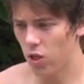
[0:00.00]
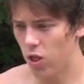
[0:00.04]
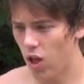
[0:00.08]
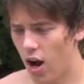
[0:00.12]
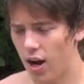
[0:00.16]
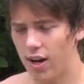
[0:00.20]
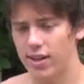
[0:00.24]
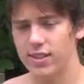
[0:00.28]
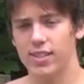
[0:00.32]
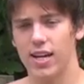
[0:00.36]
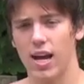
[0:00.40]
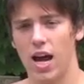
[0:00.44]
a
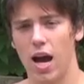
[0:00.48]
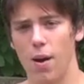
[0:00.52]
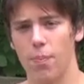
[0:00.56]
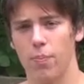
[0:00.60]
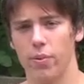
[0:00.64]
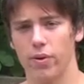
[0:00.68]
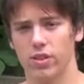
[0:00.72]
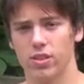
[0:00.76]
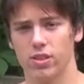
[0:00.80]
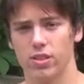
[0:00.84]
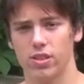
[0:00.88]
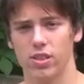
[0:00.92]
lot has
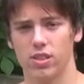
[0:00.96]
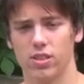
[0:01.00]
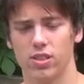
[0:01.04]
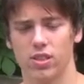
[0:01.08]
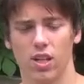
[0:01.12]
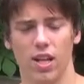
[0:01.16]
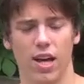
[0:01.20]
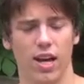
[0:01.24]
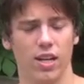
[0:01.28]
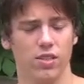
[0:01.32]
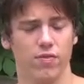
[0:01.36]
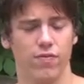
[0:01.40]
happened since
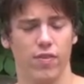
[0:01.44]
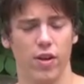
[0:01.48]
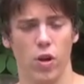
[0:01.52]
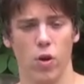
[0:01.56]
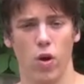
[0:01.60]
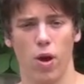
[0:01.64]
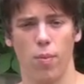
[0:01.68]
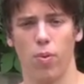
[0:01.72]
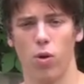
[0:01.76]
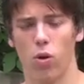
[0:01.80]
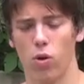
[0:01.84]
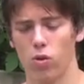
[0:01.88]
the last
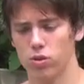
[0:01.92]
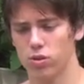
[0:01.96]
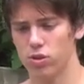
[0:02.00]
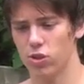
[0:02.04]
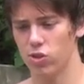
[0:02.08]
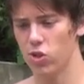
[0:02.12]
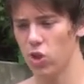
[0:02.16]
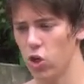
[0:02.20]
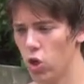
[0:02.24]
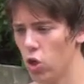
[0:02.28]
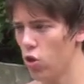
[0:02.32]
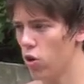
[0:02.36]
video I
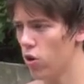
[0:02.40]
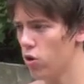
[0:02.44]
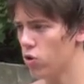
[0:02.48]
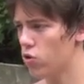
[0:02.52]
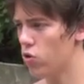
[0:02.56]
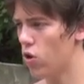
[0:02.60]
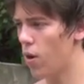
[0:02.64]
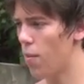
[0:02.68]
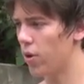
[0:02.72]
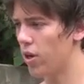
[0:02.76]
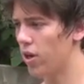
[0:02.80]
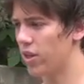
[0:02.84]
posted,
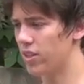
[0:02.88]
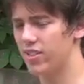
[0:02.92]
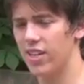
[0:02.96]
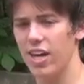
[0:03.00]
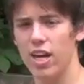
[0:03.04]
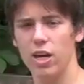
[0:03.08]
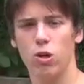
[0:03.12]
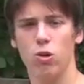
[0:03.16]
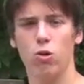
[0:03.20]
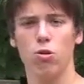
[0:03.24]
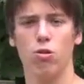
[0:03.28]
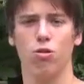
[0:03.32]
so I'm going to
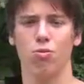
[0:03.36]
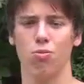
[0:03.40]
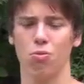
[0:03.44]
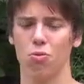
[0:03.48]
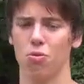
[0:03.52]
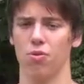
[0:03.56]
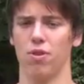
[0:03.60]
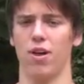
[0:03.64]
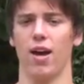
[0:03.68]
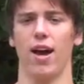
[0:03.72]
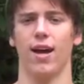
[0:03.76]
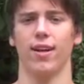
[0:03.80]
take you
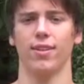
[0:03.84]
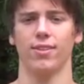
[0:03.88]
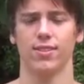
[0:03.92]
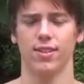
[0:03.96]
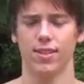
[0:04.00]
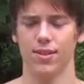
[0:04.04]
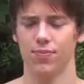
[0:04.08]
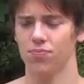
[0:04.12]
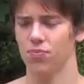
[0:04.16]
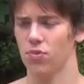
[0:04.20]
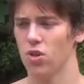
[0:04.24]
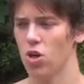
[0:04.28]
through
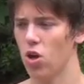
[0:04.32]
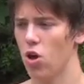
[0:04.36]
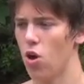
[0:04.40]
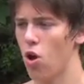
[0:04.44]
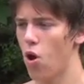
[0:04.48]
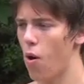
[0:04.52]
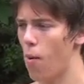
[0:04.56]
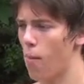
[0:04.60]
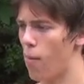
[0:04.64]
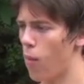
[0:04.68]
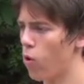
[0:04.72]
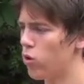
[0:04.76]
that.
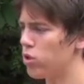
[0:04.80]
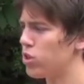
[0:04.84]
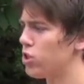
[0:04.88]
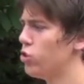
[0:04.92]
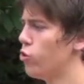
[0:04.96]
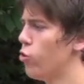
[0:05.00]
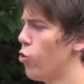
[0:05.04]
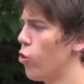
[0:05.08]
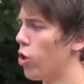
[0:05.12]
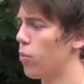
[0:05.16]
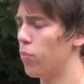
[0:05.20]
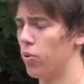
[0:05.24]
Most
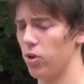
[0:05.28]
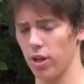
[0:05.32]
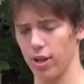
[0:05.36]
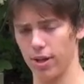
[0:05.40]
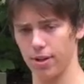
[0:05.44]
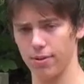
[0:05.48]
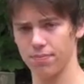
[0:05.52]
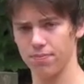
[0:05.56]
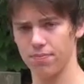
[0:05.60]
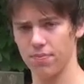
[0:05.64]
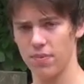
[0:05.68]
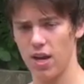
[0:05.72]

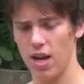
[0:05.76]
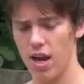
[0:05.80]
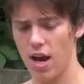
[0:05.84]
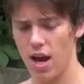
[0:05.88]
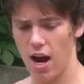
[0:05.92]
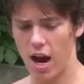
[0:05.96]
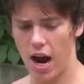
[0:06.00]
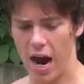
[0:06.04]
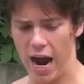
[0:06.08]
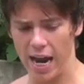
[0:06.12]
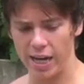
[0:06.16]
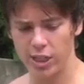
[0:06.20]
notably,
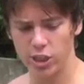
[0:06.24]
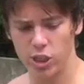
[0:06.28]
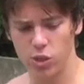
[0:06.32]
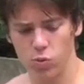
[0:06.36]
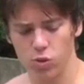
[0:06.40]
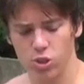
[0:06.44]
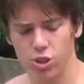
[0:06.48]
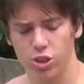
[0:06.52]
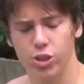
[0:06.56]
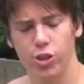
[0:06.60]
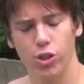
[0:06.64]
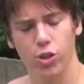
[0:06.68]
I actually
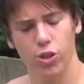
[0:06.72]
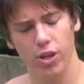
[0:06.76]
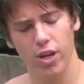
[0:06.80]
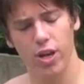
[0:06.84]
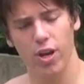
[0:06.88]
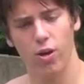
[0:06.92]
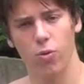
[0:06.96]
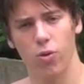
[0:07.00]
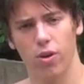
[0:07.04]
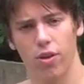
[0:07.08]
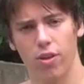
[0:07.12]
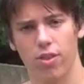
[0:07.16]
was chilling
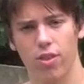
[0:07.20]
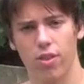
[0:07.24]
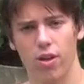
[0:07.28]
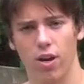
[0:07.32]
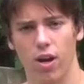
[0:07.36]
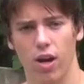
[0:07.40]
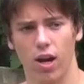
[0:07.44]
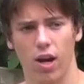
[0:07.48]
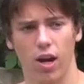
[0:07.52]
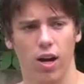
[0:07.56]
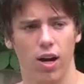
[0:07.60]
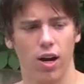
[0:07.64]
out with
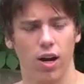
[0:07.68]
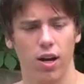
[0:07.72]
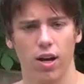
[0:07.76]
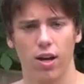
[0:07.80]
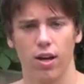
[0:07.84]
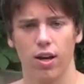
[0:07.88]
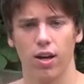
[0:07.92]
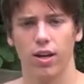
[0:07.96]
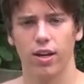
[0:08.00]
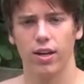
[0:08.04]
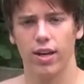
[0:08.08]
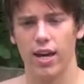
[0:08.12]
uh,
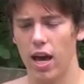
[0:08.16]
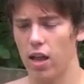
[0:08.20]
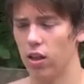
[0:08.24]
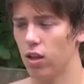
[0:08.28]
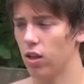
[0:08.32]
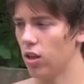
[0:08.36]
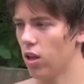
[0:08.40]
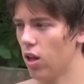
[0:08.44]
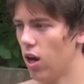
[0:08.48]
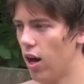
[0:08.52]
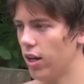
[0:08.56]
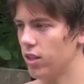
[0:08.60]

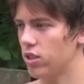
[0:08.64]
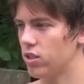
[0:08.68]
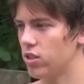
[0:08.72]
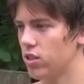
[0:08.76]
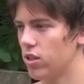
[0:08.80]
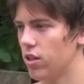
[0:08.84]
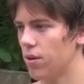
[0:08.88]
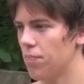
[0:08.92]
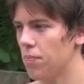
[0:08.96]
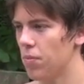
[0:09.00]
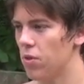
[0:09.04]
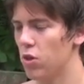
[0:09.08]
Kellan
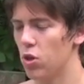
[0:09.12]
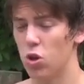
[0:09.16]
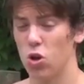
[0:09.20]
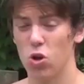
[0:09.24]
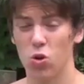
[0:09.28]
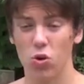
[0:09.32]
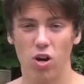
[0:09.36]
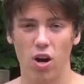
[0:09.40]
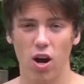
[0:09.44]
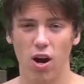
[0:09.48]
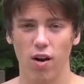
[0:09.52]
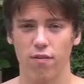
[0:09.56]
Lutz, the
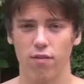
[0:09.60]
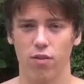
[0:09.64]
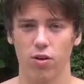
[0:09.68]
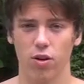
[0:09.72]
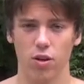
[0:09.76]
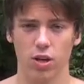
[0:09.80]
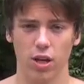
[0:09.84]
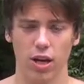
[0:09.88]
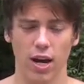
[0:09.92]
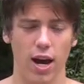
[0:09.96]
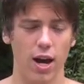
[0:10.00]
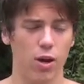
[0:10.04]
new cover,
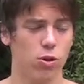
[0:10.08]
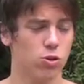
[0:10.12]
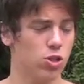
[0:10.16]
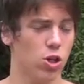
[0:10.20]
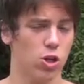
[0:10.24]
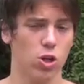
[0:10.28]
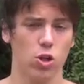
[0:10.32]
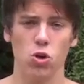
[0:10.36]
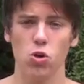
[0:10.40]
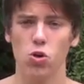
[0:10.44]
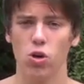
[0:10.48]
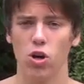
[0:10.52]
the guy who's
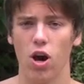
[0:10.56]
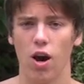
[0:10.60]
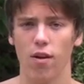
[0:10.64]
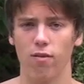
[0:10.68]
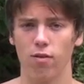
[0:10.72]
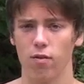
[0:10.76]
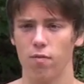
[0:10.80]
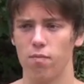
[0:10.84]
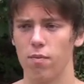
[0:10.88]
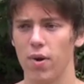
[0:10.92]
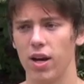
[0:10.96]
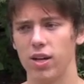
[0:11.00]
on the new
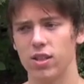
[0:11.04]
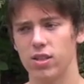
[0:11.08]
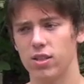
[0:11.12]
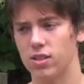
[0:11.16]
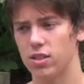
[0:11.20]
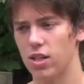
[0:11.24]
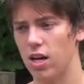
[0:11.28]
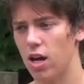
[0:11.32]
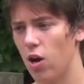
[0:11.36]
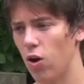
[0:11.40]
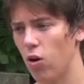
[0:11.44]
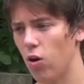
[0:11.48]
cover of
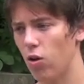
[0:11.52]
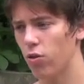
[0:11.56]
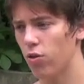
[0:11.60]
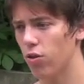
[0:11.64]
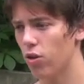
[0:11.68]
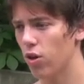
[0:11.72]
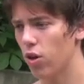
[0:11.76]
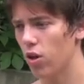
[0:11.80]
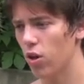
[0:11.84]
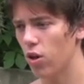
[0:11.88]
Men's Health,